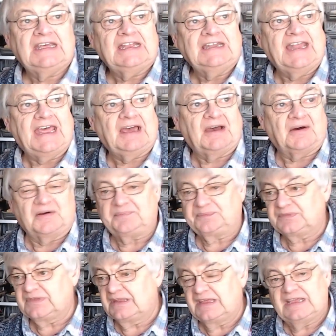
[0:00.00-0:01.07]
Now,
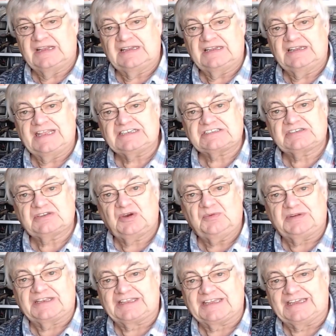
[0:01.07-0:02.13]
let's
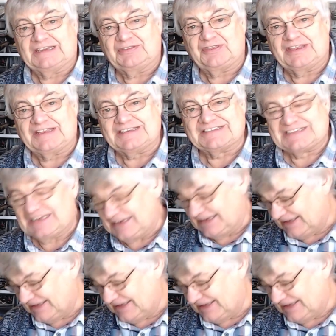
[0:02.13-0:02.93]
complicate things.